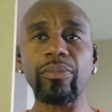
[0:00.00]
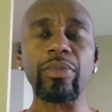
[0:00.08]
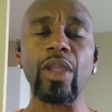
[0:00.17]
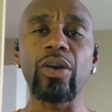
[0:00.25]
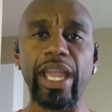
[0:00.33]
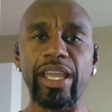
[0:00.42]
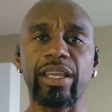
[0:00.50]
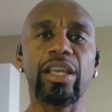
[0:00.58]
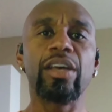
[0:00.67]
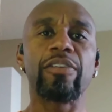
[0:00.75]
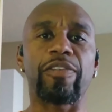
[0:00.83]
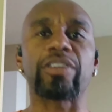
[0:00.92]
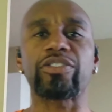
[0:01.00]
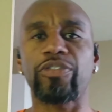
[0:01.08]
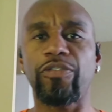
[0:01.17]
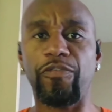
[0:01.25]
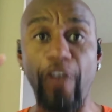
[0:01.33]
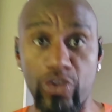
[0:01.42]
Okay,
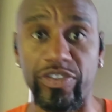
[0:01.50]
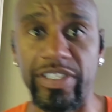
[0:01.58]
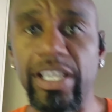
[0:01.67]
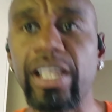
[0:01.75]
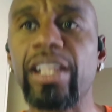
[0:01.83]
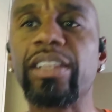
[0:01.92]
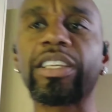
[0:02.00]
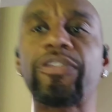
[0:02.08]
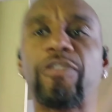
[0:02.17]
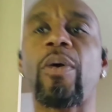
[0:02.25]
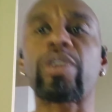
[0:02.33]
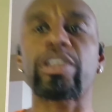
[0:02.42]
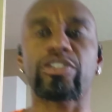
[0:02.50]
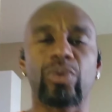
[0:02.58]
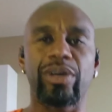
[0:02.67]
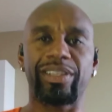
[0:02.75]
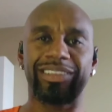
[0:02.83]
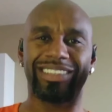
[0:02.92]
first, let's focus
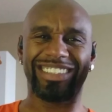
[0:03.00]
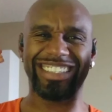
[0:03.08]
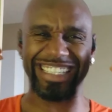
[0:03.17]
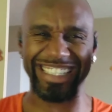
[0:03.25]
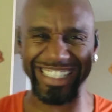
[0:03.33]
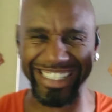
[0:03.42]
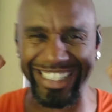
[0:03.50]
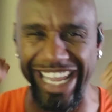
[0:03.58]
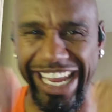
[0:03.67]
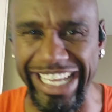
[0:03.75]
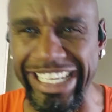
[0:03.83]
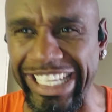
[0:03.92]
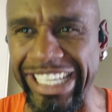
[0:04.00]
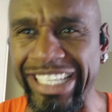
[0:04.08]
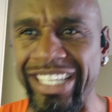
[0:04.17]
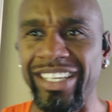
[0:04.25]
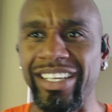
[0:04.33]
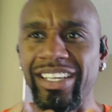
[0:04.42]
on
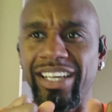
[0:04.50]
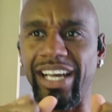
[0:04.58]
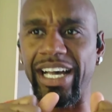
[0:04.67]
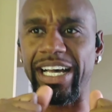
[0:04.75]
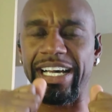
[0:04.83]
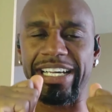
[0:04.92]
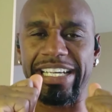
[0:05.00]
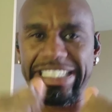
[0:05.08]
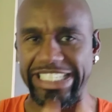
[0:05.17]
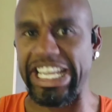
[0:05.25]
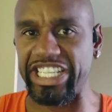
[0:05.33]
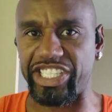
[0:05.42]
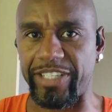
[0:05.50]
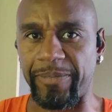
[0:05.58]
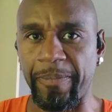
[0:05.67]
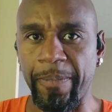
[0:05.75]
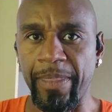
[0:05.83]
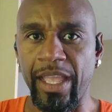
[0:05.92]
sustaining attention.
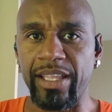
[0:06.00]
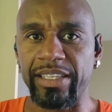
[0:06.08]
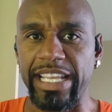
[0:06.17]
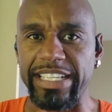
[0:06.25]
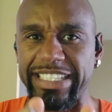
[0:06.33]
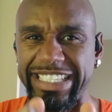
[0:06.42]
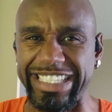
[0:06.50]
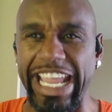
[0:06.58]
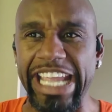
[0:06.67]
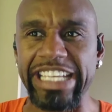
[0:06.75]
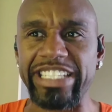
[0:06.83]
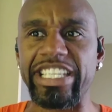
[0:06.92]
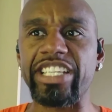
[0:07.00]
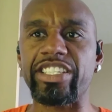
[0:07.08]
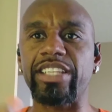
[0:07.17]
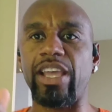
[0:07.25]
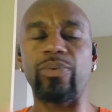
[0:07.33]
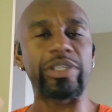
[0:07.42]
That sustained
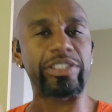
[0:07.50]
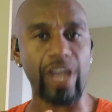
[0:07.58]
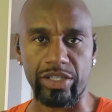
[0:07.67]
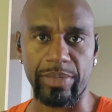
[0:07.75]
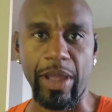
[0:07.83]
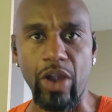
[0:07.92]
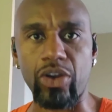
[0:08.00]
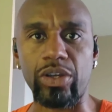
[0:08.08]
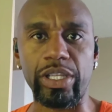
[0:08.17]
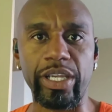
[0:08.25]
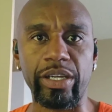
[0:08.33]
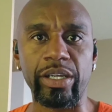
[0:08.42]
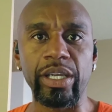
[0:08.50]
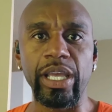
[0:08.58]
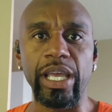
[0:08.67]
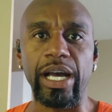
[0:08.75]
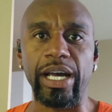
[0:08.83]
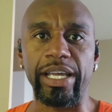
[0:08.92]
attention that we talked about earlier
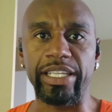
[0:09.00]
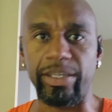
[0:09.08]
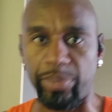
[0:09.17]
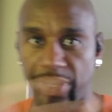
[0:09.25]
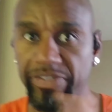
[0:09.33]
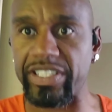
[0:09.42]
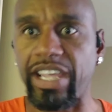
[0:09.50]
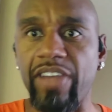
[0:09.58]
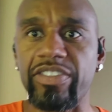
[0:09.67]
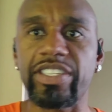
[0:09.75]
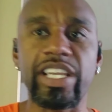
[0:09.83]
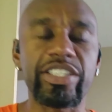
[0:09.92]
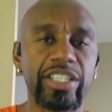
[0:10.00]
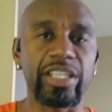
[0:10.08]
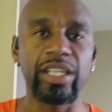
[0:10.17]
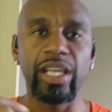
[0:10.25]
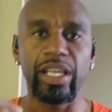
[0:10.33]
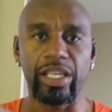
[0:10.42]
in the previous conversation,
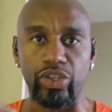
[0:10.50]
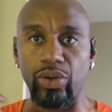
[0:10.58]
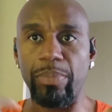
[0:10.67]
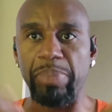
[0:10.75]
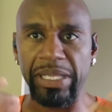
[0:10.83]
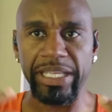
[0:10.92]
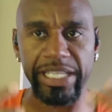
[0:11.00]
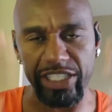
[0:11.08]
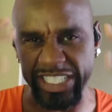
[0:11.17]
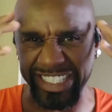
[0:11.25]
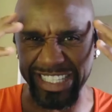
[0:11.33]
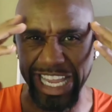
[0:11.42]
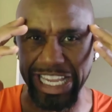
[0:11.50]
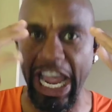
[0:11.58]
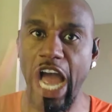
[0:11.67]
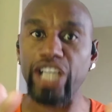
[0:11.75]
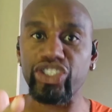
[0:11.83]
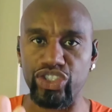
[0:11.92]
your ability to stay
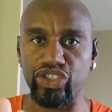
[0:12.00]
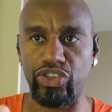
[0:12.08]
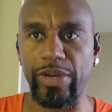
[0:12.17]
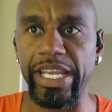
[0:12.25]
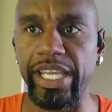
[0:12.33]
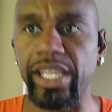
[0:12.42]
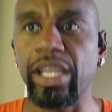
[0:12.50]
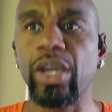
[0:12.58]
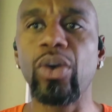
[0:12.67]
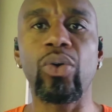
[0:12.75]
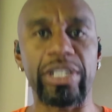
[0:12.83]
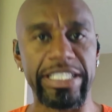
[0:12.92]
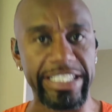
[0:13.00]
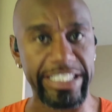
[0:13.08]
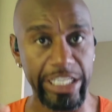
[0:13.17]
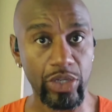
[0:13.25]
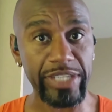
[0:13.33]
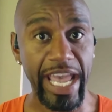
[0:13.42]
concentrated on a
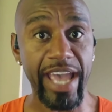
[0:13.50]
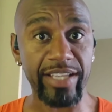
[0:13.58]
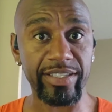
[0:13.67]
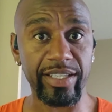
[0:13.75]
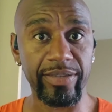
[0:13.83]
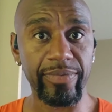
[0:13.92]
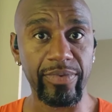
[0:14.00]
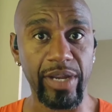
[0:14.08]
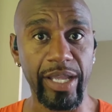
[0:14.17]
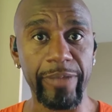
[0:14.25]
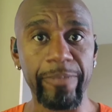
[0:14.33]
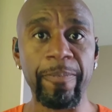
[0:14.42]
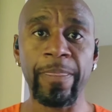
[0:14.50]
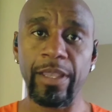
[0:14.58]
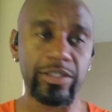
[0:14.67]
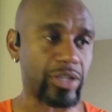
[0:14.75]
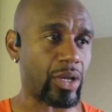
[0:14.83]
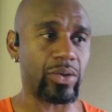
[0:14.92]
single task, right?
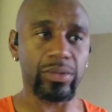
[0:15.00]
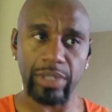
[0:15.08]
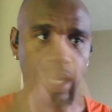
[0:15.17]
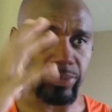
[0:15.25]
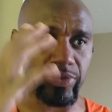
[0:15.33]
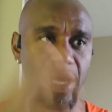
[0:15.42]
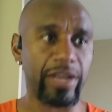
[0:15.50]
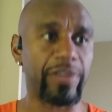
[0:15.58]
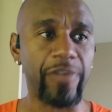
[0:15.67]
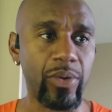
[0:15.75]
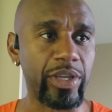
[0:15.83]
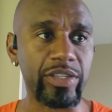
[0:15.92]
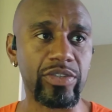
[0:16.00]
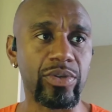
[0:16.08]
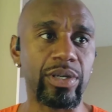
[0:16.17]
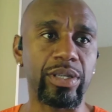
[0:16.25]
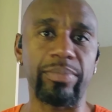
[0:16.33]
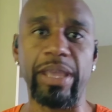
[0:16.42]
So I'm trying to focus
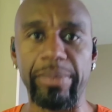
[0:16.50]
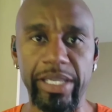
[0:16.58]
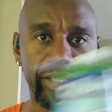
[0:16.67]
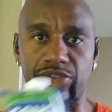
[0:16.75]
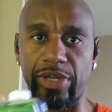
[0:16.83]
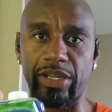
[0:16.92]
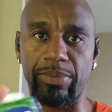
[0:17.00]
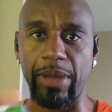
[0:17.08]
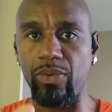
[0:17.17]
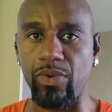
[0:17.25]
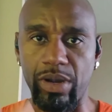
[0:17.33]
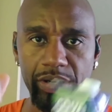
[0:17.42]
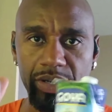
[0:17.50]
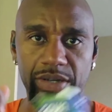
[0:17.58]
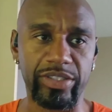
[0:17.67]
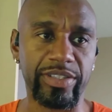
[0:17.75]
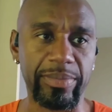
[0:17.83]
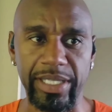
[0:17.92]
on maybe drinking my water
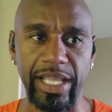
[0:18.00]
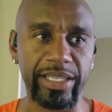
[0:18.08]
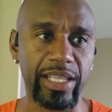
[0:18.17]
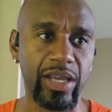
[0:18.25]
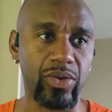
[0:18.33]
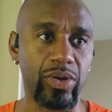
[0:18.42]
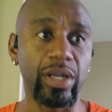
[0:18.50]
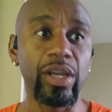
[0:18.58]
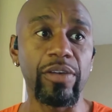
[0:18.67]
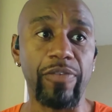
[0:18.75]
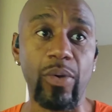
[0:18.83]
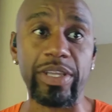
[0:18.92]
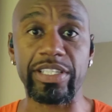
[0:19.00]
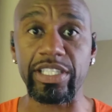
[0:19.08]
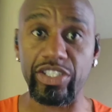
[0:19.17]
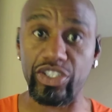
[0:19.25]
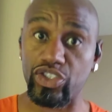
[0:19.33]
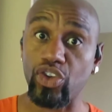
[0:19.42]
or something like that, or
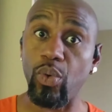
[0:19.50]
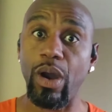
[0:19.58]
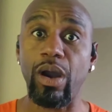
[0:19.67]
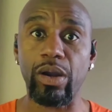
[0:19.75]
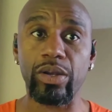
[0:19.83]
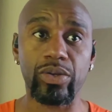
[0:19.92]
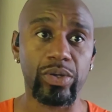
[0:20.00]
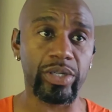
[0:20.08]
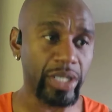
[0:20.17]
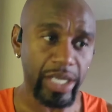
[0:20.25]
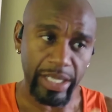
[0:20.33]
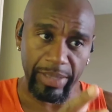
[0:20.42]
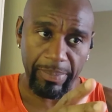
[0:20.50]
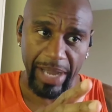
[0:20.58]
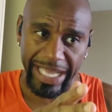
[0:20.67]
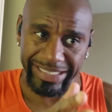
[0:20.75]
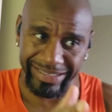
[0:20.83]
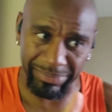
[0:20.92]
focusing so hard on
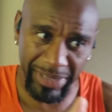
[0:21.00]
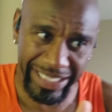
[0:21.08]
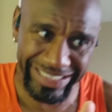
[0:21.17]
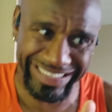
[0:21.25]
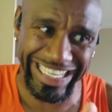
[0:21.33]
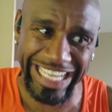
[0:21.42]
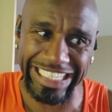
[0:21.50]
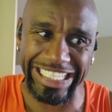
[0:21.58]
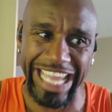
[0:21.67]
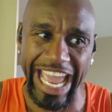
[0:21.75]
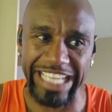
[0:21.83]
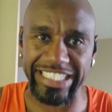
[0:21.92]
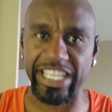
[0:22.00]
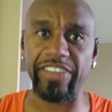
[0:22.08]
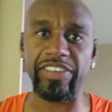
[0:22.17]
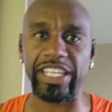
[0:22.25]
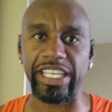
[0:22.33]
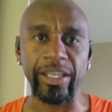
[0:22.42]
my daily
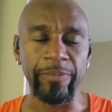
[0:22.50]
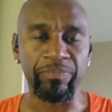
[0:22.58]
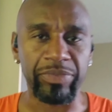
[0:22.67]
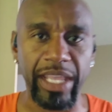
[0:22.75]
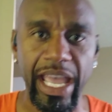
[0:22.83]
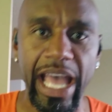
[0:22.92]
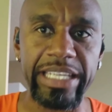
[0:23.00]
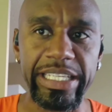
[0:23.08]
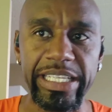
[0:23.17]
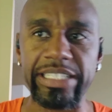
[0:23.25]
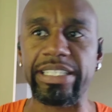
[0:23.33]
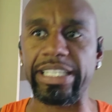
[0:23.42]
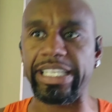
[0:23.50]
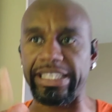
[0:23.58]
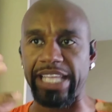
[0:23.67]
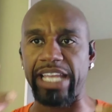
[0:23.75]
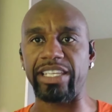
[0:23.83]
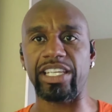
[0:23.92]
activity that I need to get
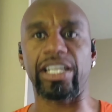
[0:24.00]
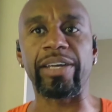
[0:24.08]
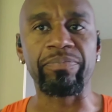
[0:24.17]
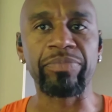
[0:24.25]
that done,